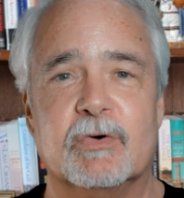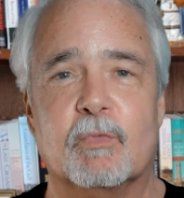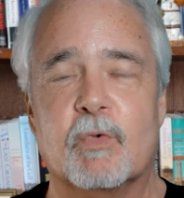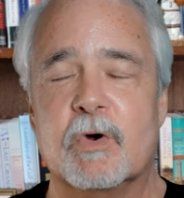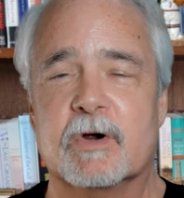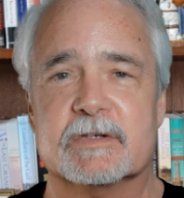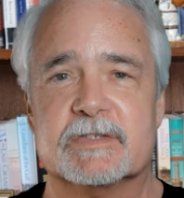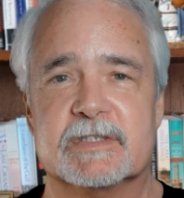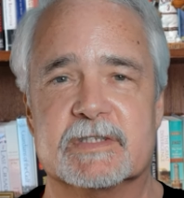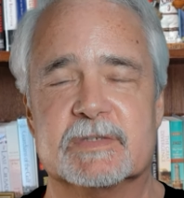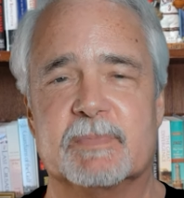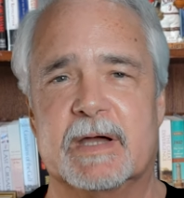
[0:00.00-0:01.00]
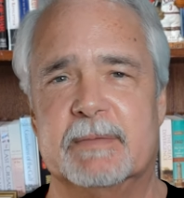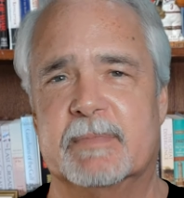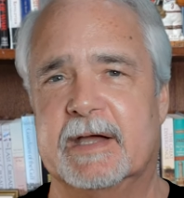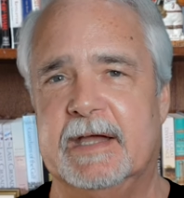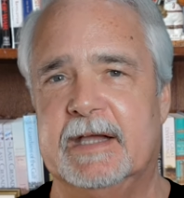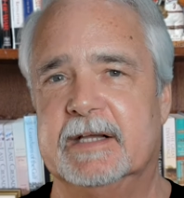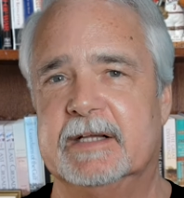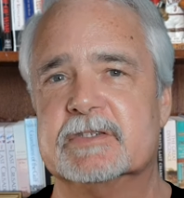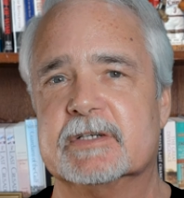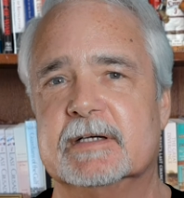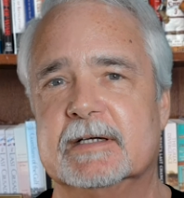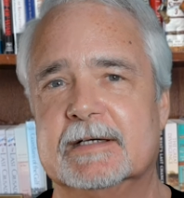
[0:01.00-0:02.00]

works despite my age.